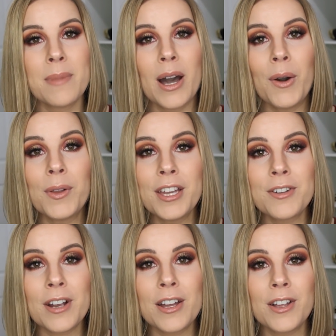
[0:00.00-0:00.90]
my Holy
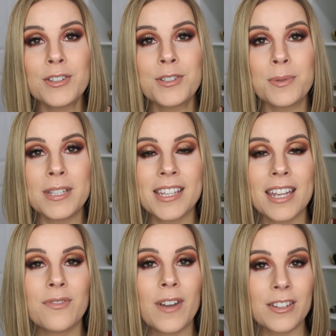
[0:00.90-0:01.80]
Grail Dewy
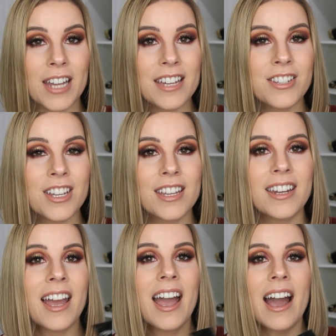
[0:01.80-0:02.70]
Skin
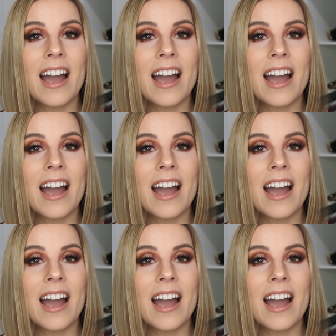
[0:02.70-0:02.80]
Foundation.